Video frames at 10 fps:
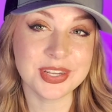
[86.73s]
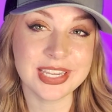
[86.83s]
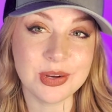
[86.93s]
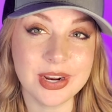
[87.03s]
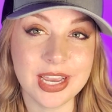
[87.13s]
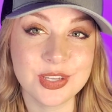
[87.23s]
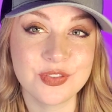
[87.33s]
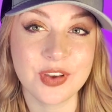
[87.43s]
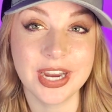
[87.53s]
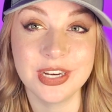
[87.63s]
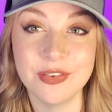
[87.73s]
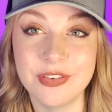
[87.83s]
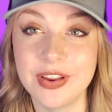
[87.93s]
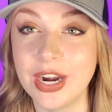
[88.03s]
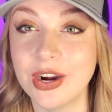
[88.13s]
does anyone else find it
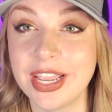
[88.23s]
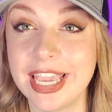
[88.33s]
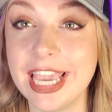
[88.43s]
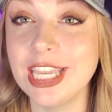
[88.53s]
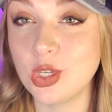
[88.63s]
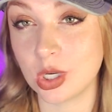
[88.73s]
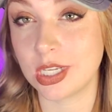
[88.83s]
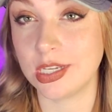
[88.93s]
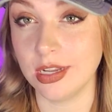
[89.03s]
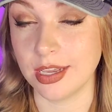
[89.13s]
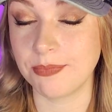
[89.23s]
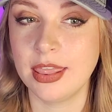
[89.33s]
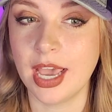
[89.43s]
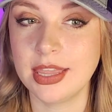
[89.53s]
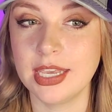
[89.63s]
very interesting
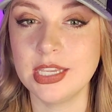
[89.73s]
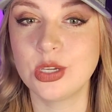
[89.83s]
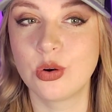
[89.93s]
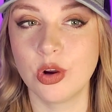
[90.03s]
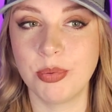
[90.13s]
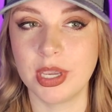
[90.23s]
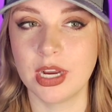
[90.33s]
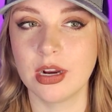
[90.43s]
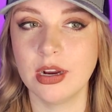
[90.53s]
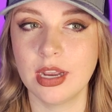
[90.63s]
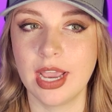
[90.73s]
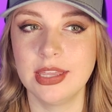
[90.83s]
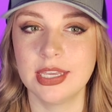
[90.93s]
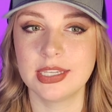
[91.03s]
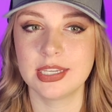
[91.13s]
that this group here,
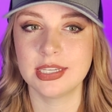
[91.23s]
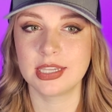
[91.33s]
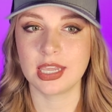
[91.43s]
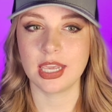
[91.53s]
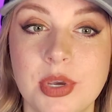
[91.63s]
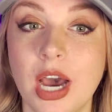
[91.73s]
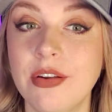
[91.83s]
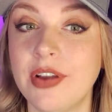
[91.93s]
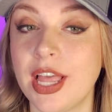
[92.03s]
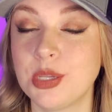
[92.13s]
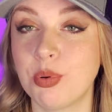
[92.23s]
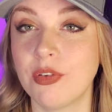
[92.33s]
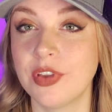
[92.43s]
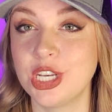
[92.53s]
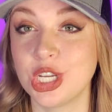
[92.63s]
and this is the Gun Violence
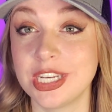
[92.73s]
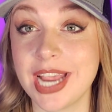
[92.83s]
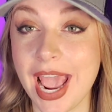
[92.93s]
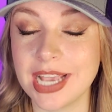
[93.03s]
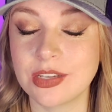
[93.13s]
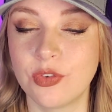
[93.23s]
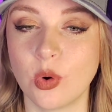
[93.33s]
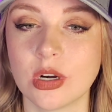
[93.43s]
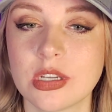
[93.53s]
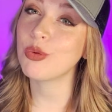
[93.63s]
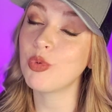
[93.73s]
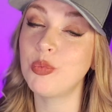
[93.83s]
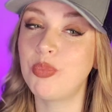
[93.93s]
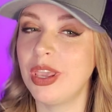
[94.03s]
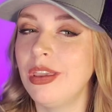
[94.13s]
Prevention Task Force,
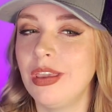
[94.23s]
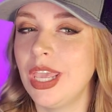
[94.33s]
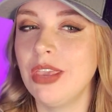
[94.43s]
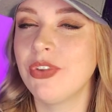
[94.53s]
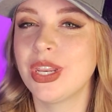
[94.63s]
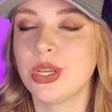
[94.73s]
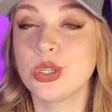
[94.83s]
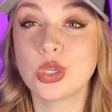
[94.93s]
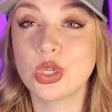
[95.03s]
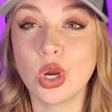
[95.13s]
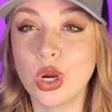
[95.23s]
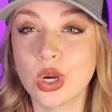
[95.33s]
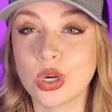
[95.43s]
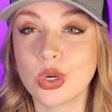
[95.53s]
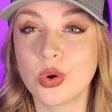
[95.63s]
would be even
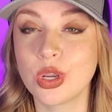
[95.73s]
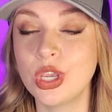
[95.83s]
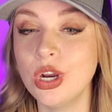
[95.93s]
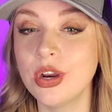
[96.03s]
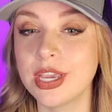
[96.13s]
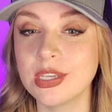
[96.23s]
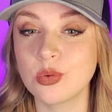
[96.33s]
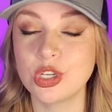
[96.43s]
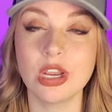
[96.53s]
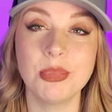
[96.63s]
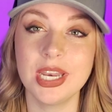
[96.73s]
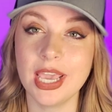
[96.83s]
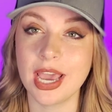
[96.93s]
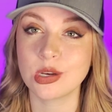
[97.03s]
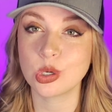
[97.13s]
concerned or curious, which I mean,
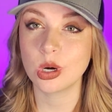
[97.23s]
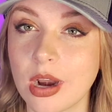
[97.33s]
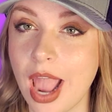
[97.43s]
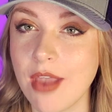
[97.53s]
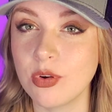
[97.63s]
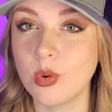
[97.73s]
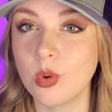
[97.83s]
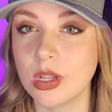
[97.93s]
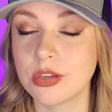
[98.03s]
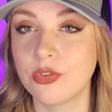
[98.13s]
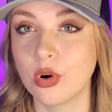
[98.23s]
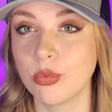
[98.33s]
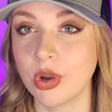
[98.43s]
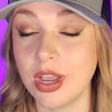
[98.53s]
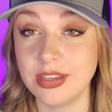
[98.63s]
yeah, sure, everyone wants
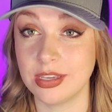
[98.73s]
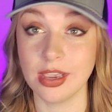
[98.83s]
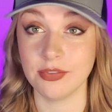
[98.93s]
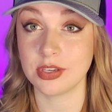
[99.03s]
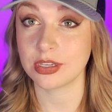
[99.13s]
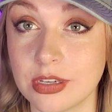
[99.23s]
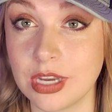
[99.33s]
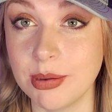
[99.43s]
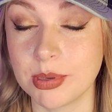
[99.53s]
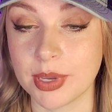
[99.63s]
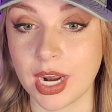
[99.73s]
affordable gun safes. Tell me about